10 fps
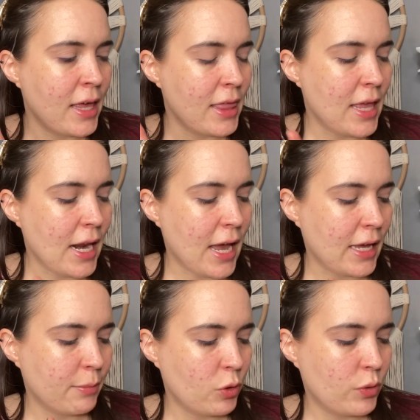that
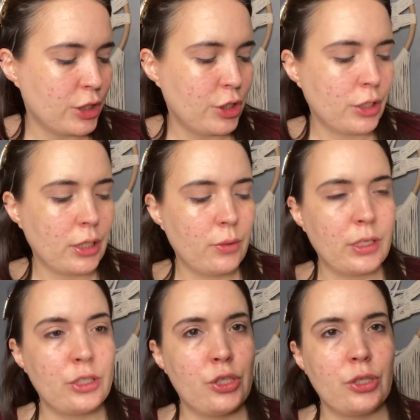I'm going to go
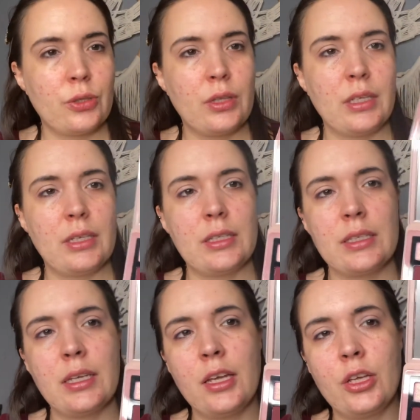into
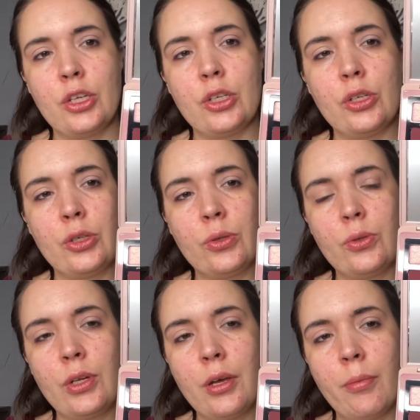this
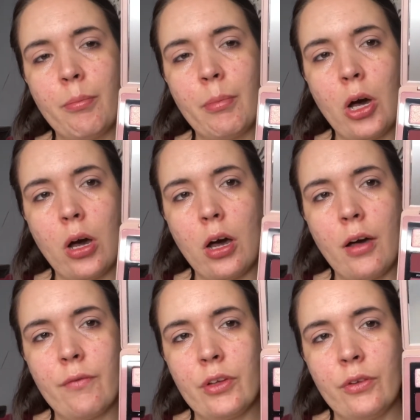Nude
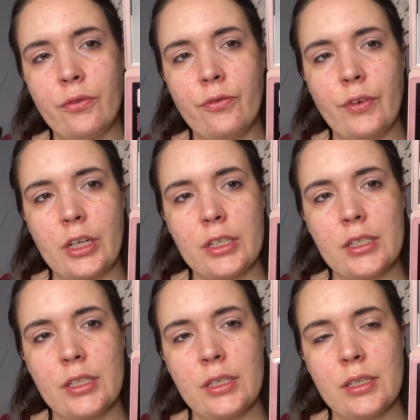Mauve
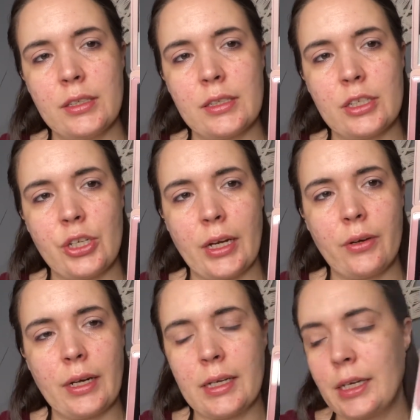first, this shade
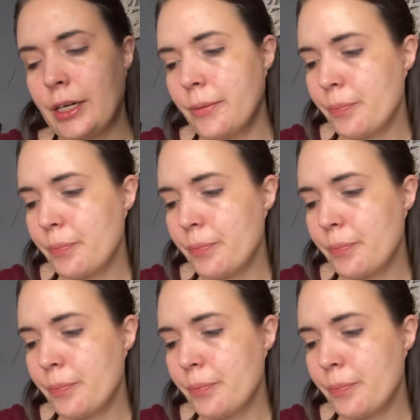right here.